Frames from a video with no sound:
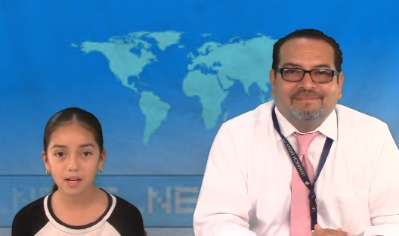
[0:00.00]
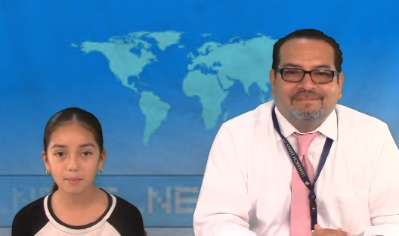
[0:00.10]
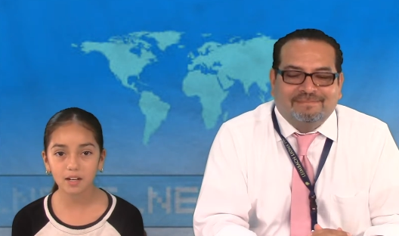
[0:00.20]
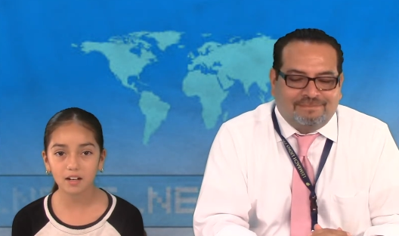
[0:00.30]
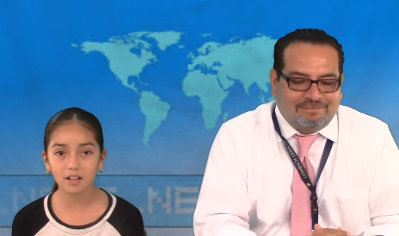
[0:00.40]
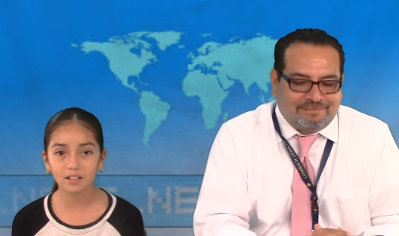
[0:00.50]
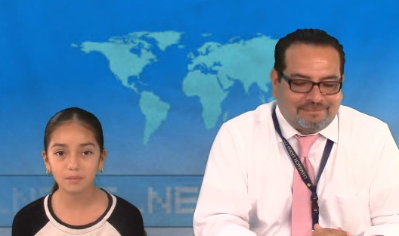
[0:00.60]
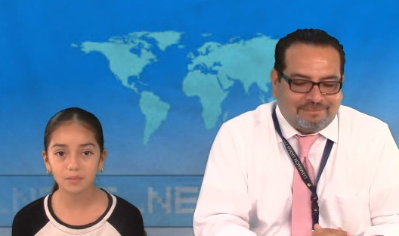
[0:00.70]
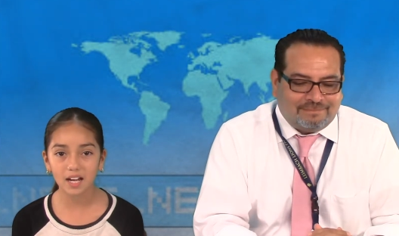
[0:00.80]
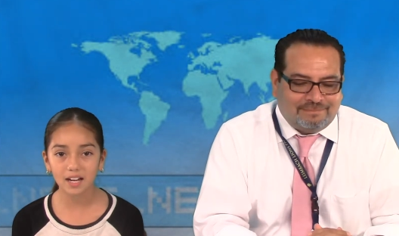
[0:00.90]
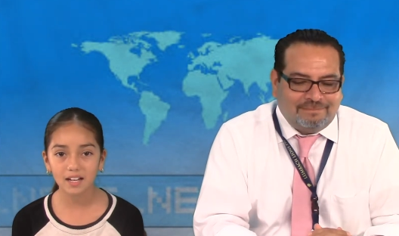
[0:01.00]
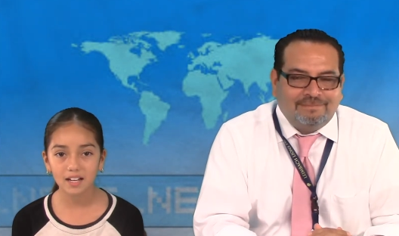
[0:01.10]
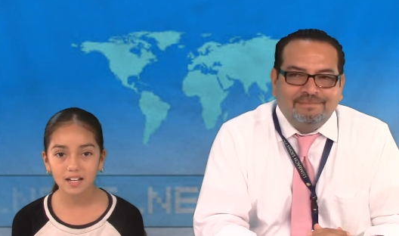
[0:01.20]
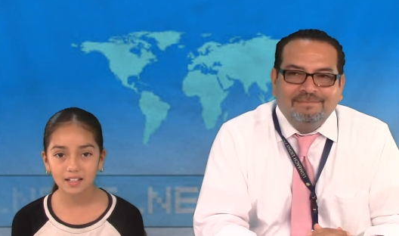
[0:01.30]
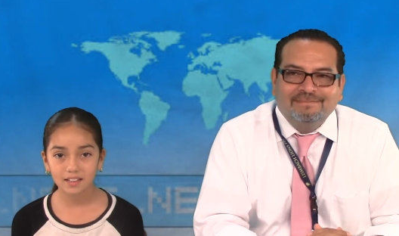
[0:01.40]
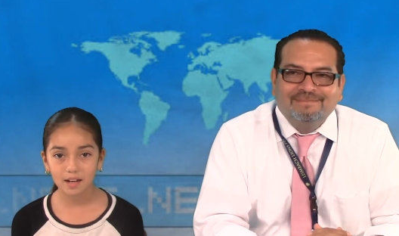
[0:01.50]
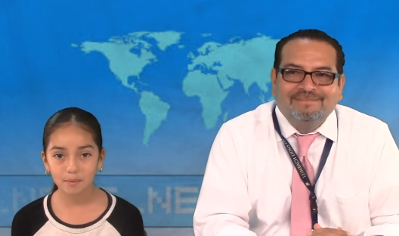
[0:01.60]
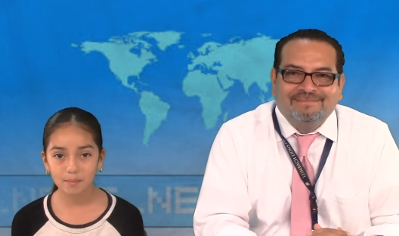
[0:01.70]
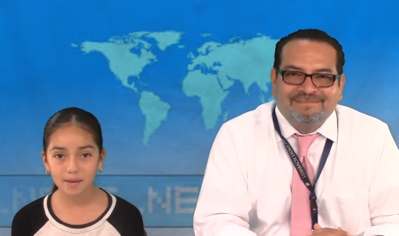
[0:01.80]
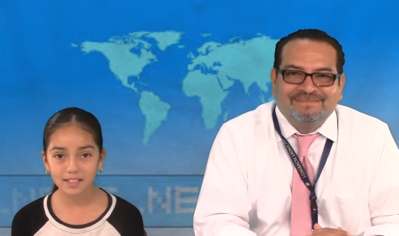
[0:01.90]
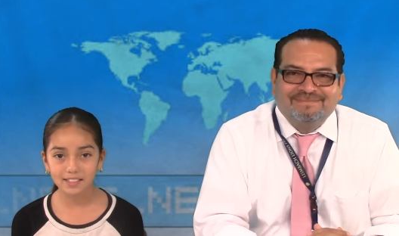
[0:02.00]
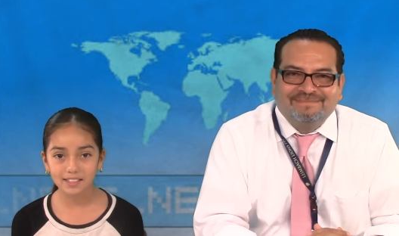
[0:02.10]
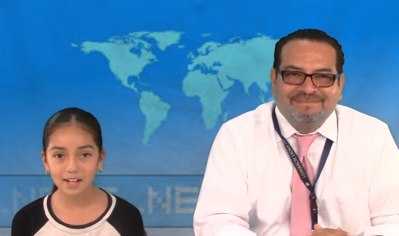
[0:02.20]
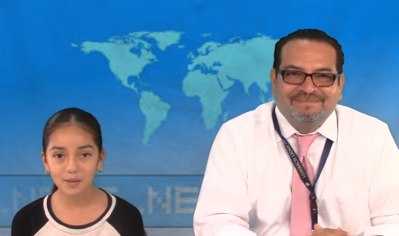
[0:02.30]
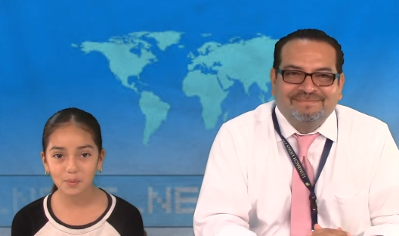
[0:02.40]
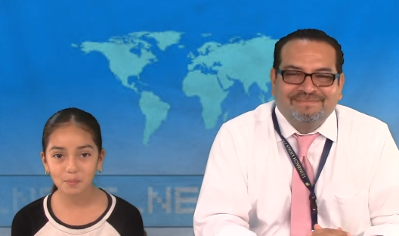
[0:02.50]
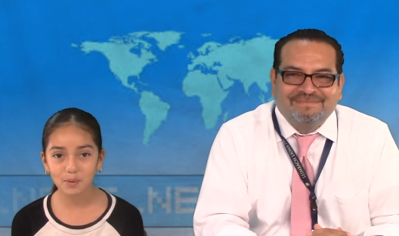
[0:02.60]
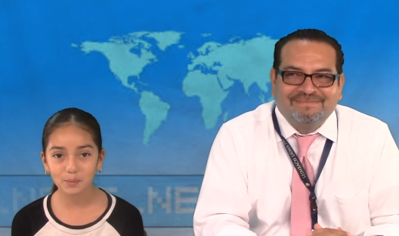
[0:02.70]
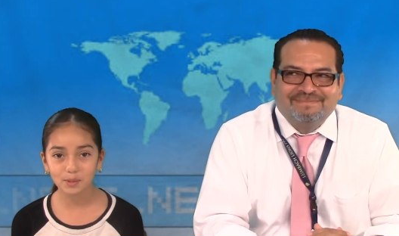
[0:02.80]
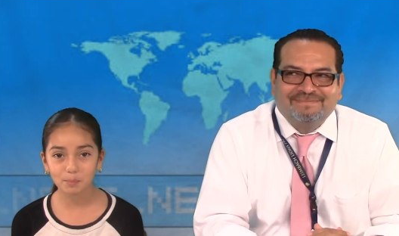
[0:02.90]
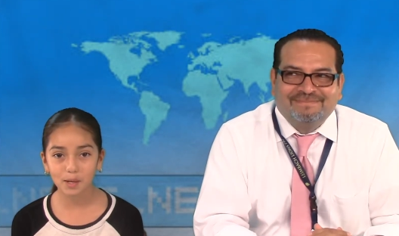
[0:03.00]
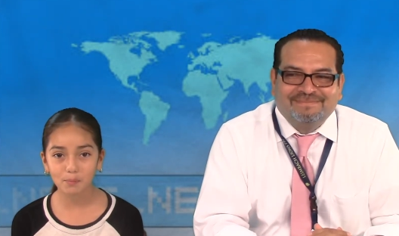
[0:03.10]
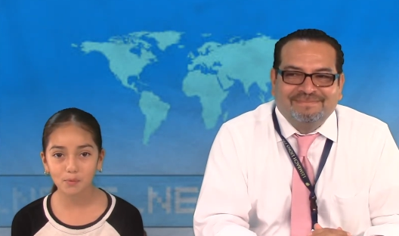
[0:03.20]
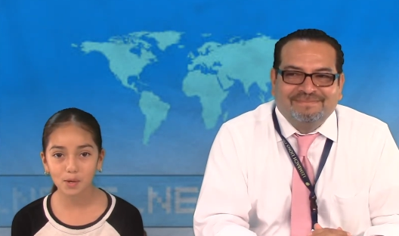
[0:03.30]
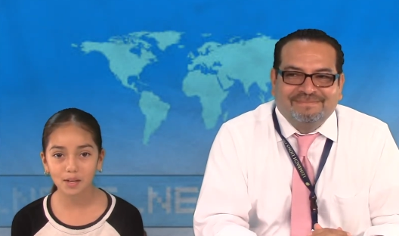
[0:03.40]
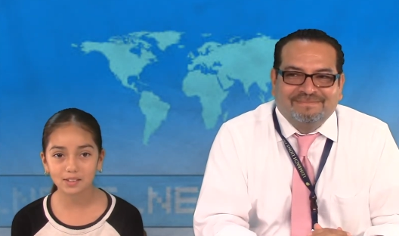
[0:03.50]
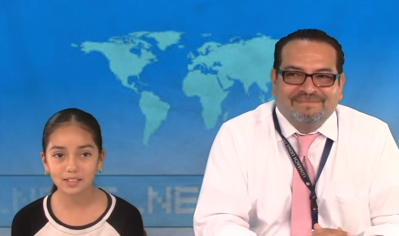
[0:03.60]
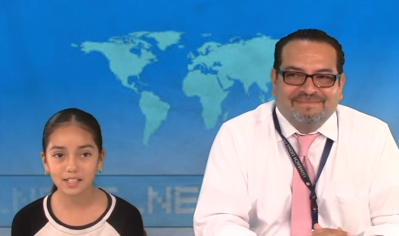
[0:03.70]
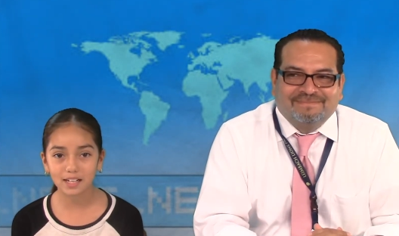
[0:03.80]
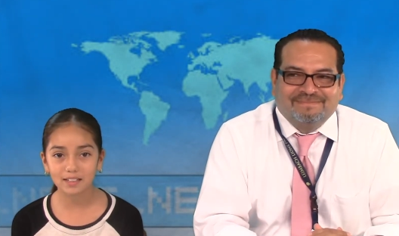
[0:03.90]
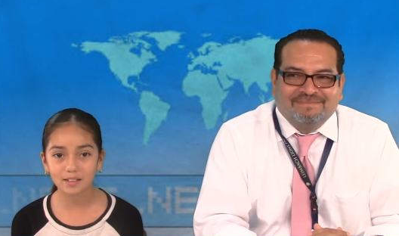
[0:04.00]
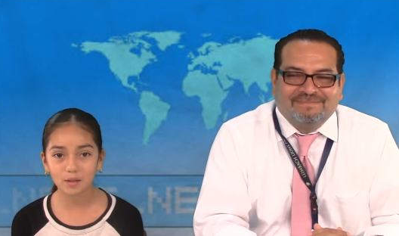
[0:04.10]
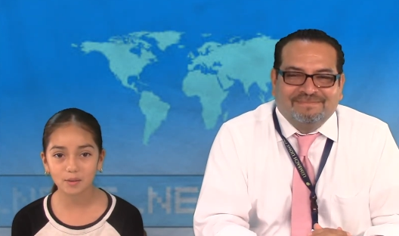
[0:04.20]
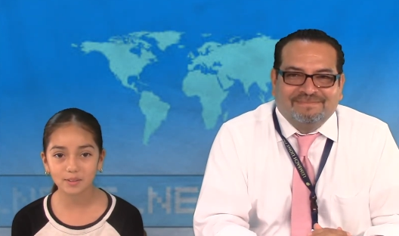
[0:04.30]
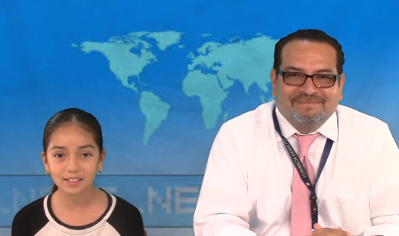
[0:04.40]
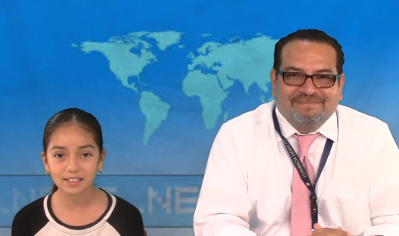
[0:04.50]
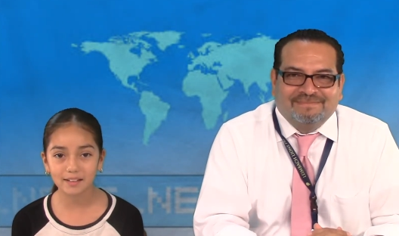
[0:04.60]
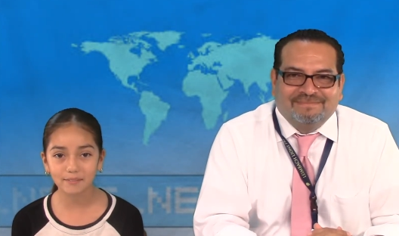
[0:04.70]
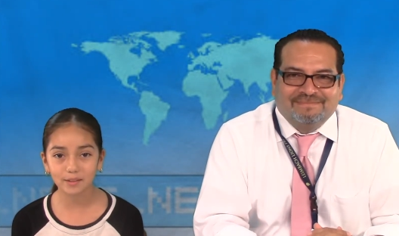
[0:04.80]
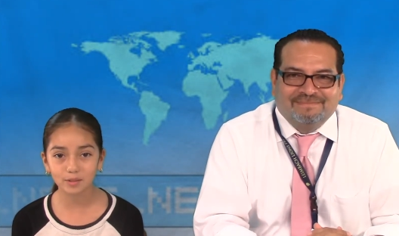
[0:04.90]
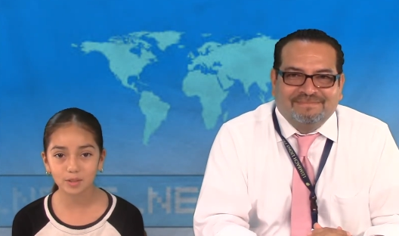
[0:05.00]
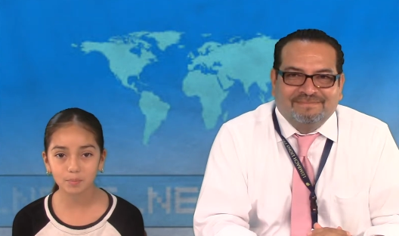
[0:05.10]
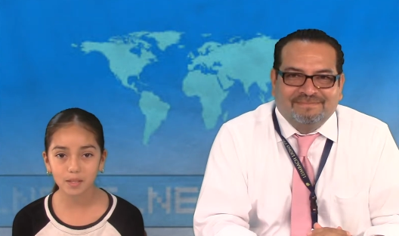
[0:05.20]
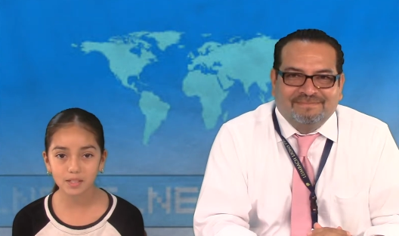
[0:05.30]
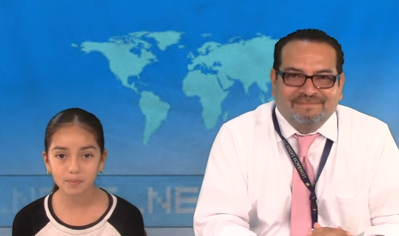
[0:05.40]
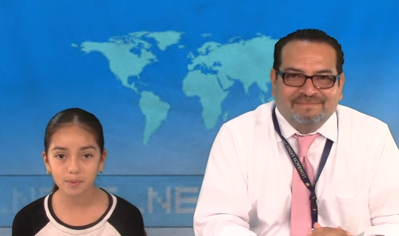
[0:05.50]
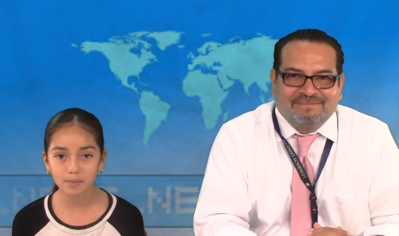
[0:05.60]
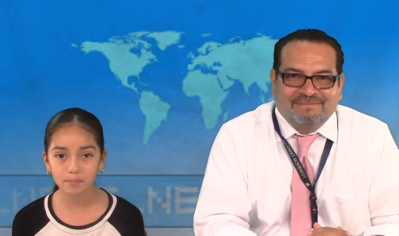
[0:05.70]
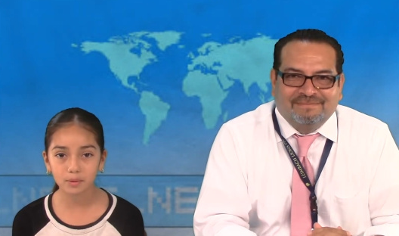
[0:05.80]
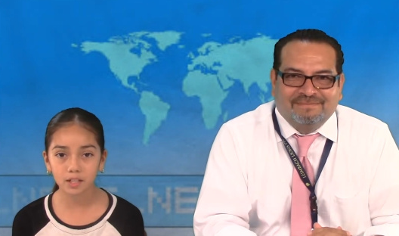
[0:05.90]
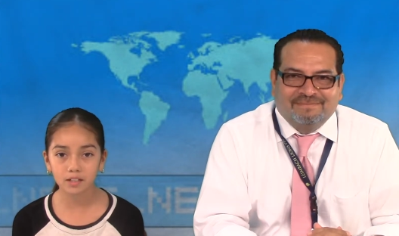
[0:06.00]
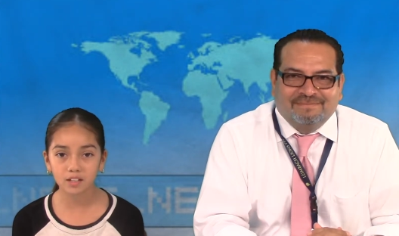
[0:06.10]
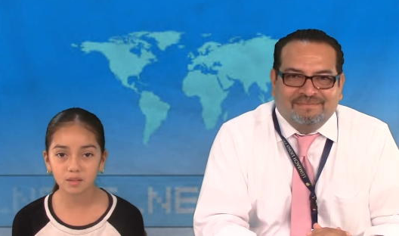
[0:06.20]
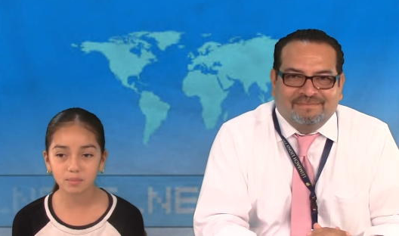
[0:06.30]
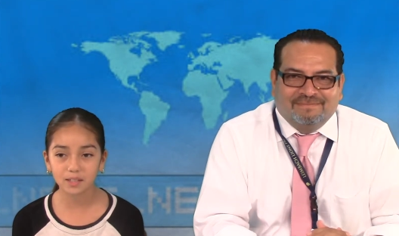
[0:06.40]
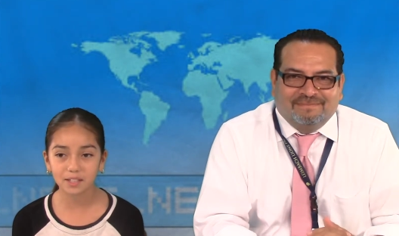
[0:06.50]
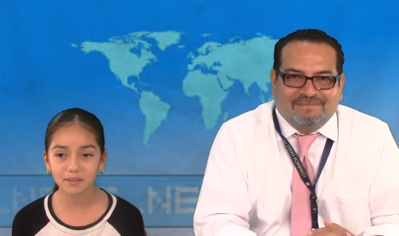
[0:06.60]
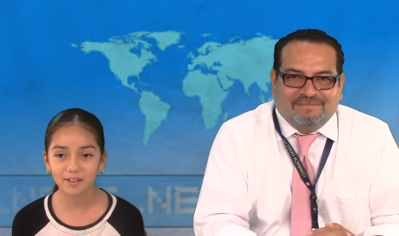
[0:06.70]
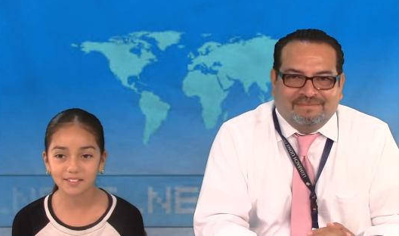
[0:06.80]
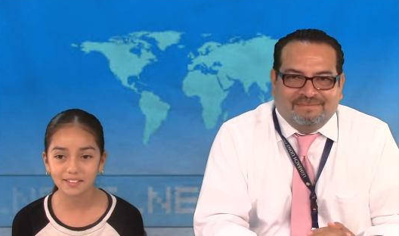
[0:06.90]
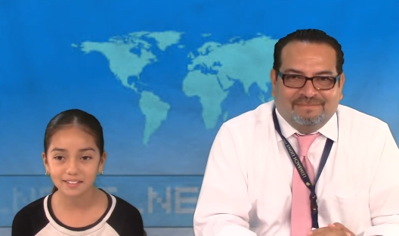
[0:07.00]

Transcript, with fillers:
Speaker 1: Limbach alumni that reminds us how to be respectful, outstanding, always safe, and responsible when playing on the playground.